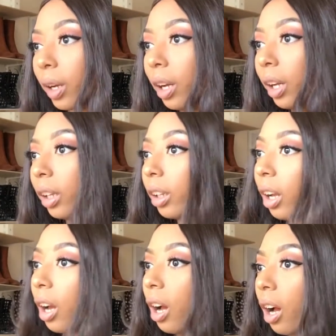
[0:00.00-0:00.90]
but
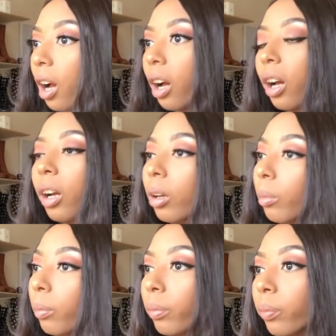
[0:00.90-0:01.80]

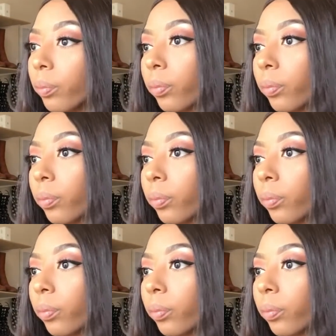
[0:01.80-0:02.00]
I'm